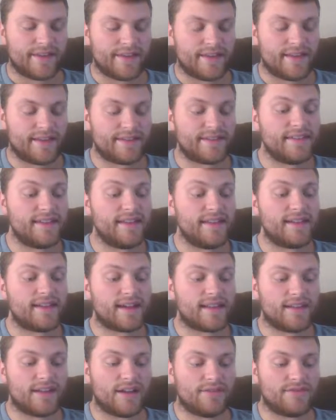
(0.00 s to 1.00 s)
Indeed I
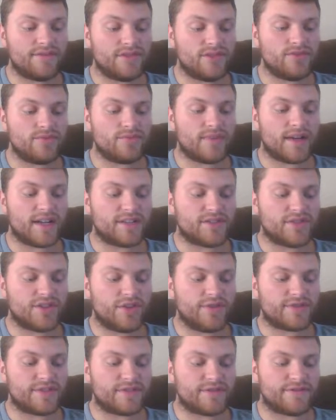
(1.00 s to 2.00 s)
loved you, my
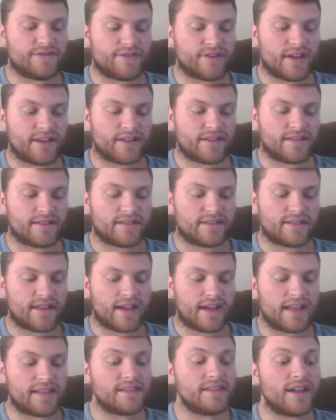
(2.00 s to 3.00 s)
chosen friend,
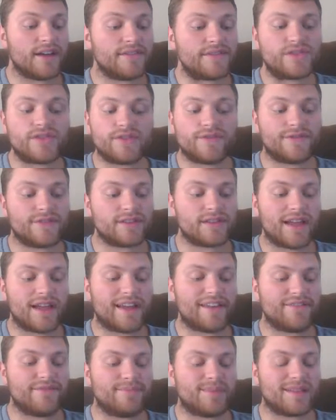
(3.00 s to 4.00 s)
I loved you for
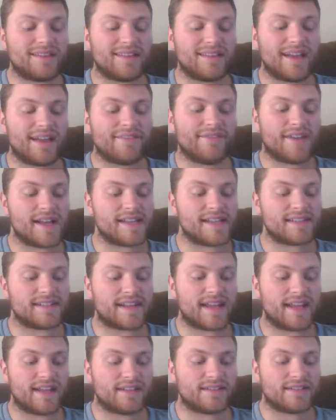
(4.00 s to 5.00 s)
life, but life has an
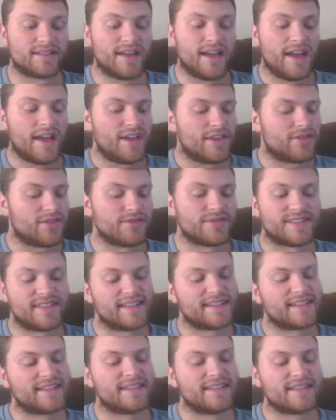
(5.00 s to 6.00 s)
end. Through
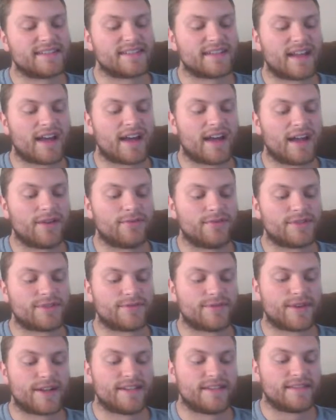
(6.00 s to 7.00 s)
sickness and I was
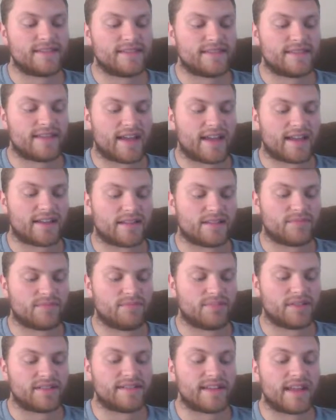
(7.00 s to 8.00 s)
ready to tend,
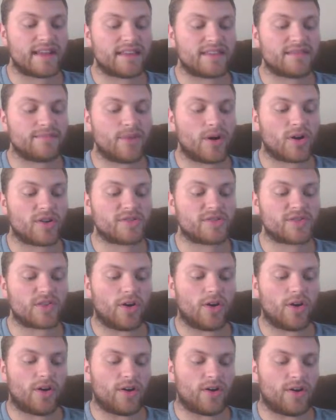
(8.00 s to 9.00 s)
But death mars
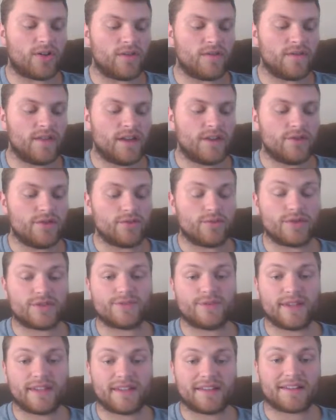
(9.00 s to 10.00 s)
all,
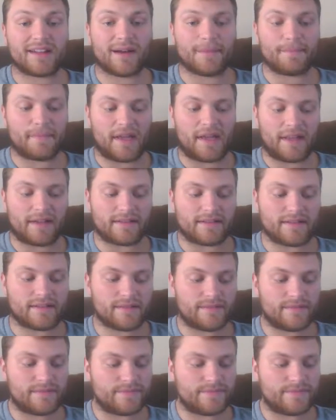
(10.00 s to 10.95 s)
which we cannot mend.